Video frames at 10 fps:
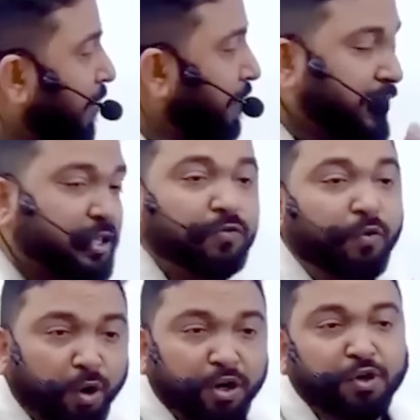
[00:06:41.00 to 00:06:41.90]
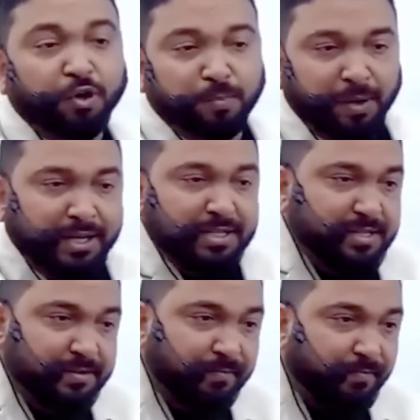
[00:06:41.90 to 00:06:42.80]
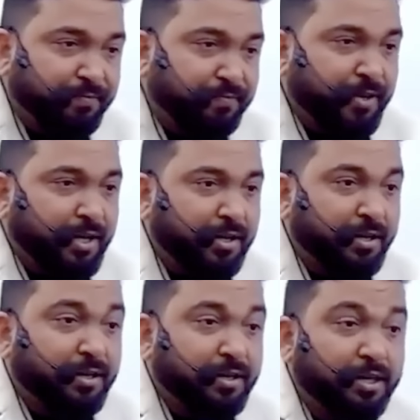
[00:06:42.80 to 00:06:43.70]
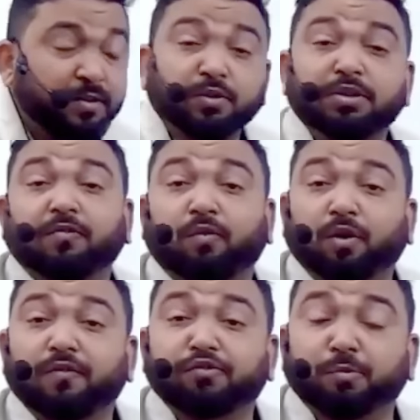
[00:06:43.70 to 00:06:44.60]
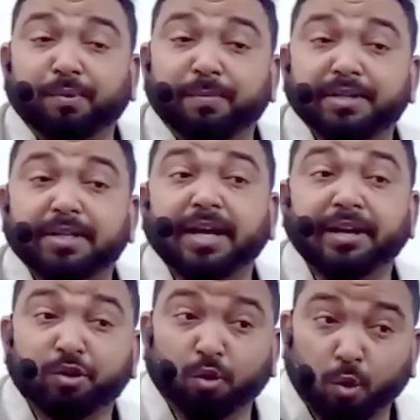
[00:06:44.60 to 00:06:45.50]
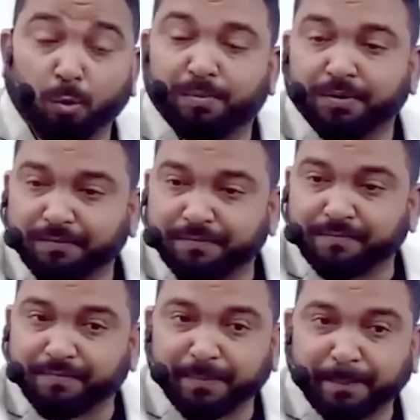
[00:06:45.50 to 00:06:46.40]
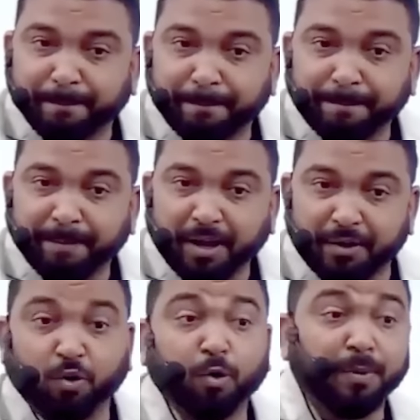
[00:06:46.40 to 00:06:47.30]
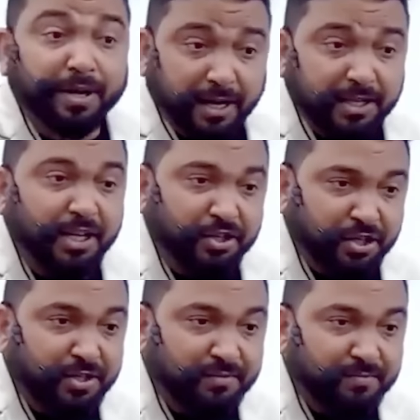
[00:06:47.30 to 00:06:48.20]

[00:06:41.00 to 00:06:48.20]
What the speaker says: When this war took place, this was the war of supremacy in Europe. Europe mein kai desh hai.